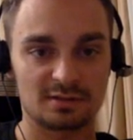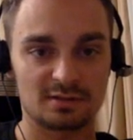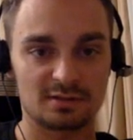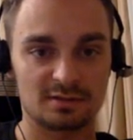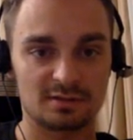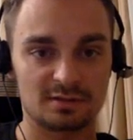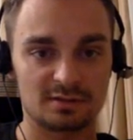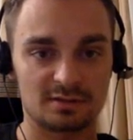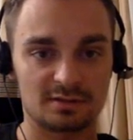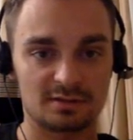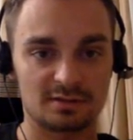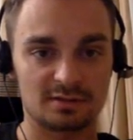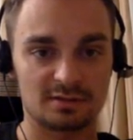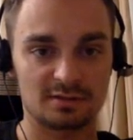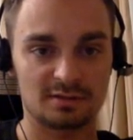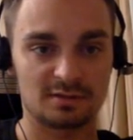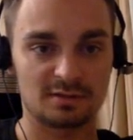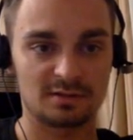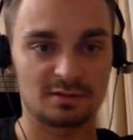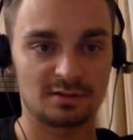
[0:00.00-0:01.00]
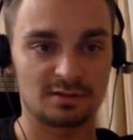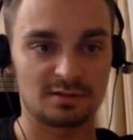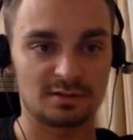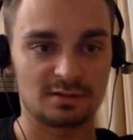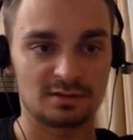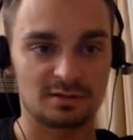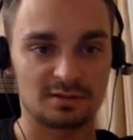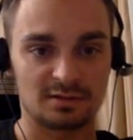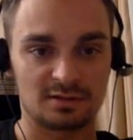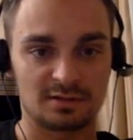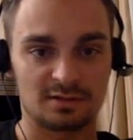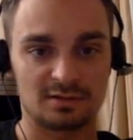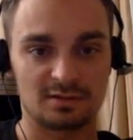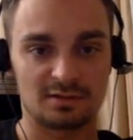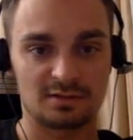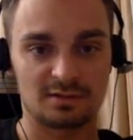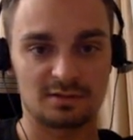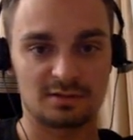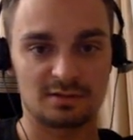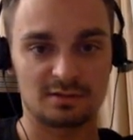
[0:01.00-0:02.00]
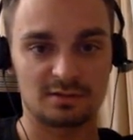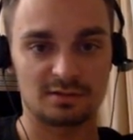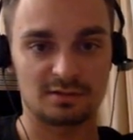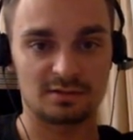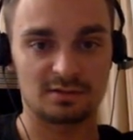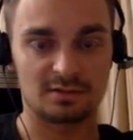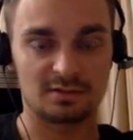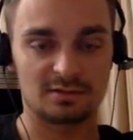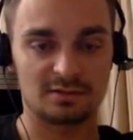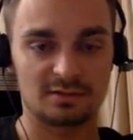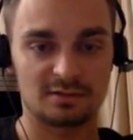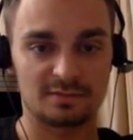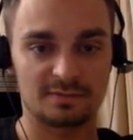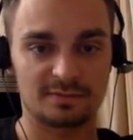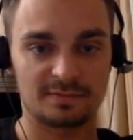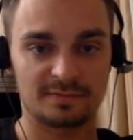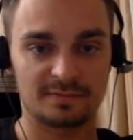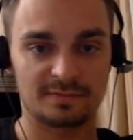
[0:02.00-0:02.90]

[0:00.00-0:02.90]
(no one is talking)